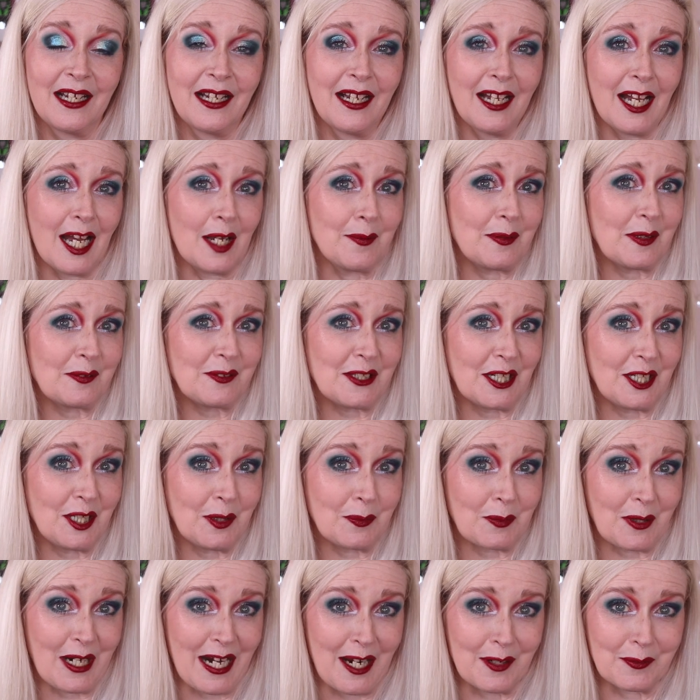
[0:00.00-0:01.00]
Hope I've done you
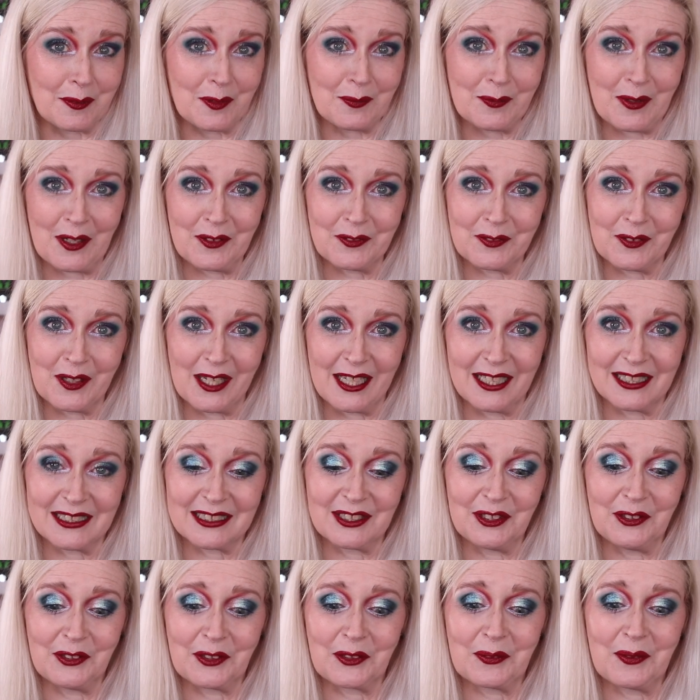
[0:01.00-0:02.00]
proud with my first
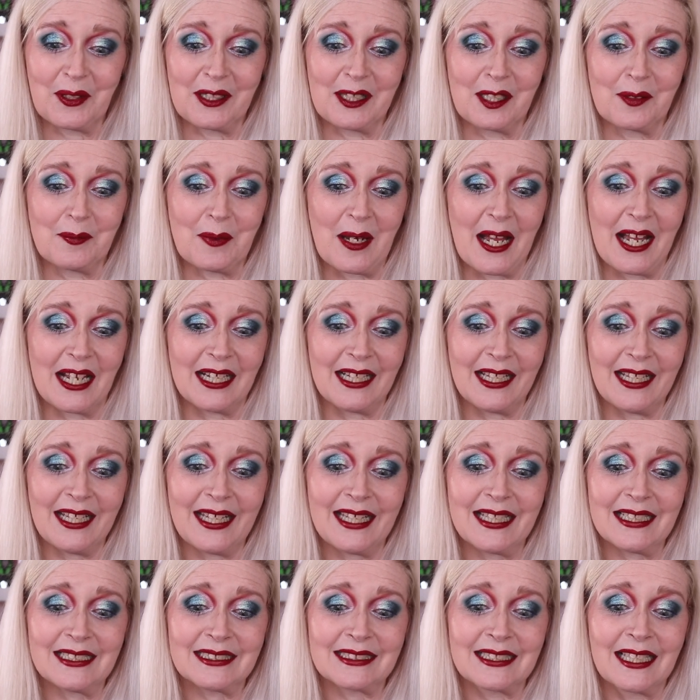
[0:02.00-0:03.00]
look with the
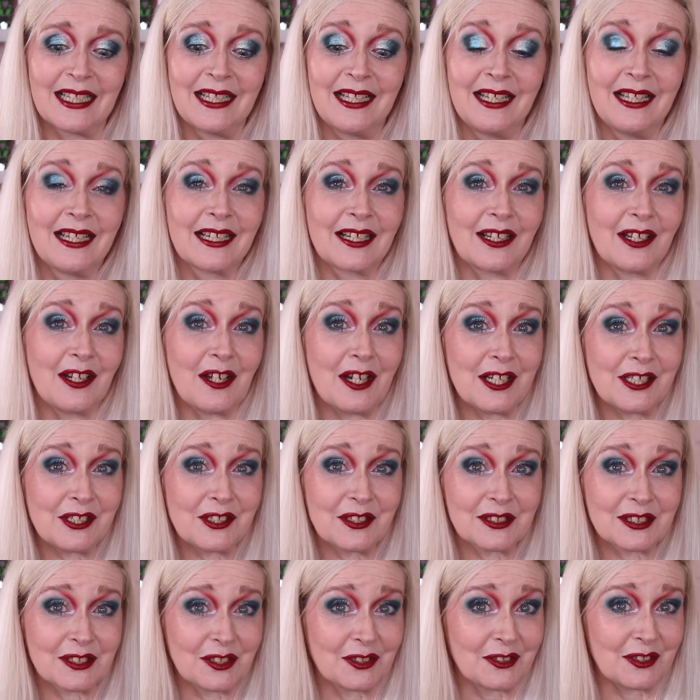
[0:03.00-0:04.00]
palette.
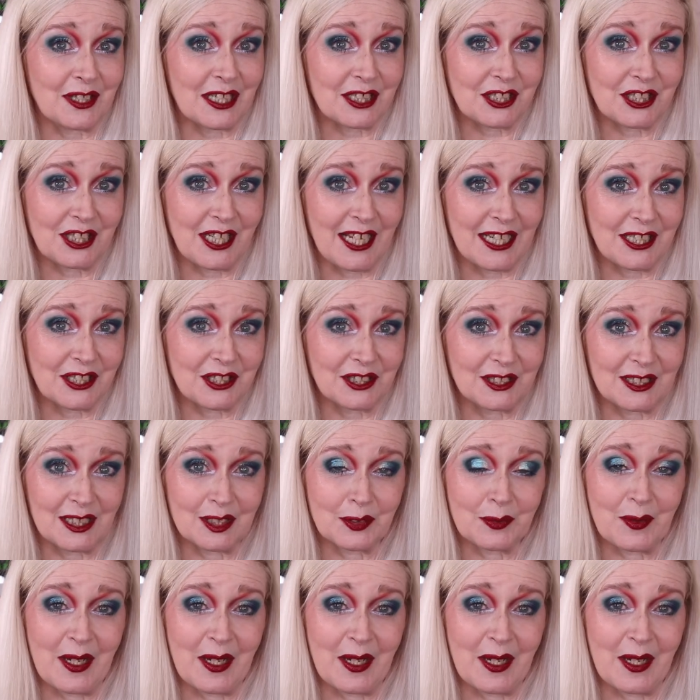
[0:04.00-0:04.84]
Kaleidos, congratulations as